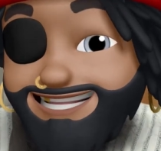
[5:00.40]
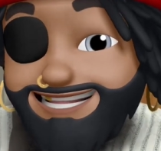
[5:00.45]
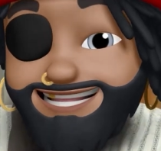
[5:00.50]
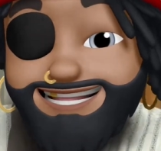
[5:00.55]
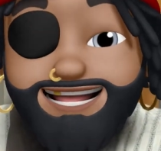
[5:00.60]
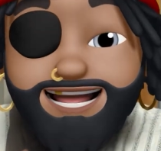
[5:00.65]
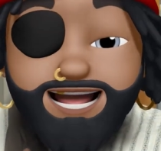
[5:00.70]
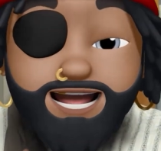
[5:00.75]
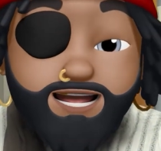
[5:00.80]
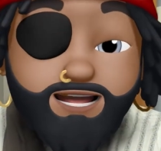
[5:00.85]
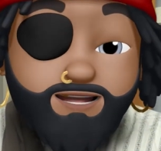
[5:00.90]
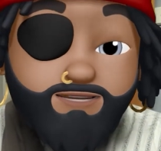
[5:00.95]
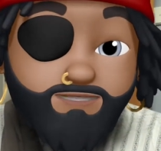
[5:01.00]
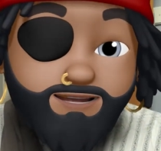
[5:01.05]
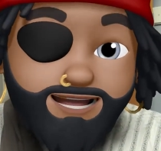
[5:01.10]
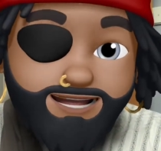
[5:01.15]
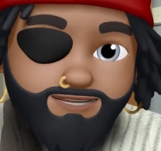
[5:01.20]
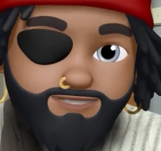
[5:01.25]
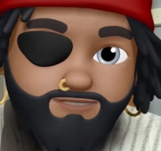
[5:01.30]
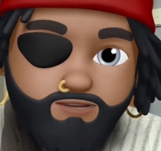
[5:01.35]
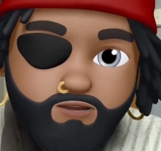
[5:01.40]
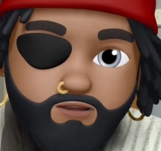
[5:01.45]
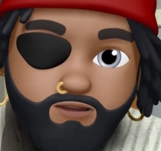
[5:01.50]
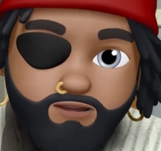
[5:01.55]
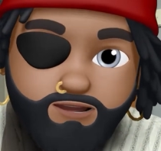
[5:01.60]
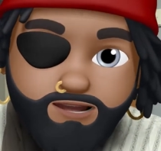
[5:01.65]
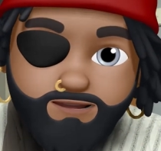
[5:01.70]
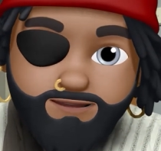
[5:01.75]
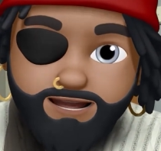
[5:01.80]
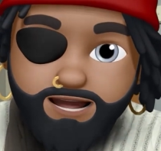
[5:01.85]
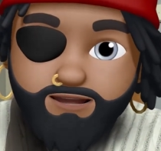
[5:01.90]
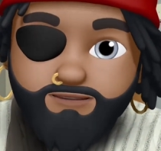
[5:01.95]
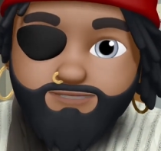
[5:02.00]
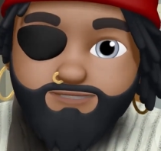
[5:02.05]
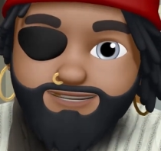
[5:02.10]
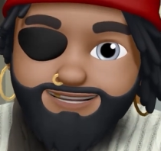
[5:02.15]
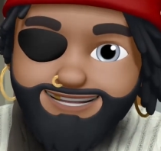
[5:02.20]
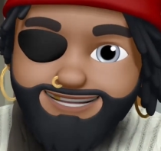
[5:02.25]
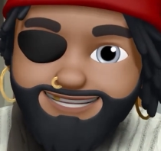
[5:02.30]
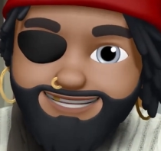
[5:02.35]
tell me more about
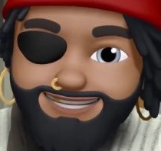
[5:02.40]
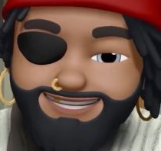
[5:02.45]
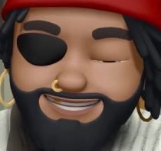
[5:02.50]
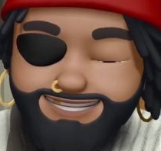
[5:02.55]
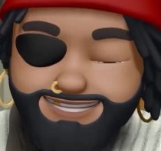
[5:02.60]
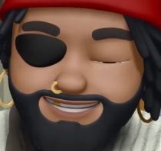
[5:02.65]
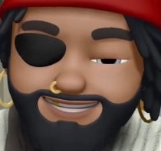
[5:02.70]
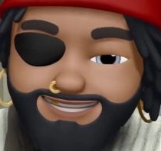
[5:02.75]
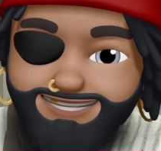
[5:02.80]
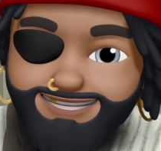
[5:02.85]
this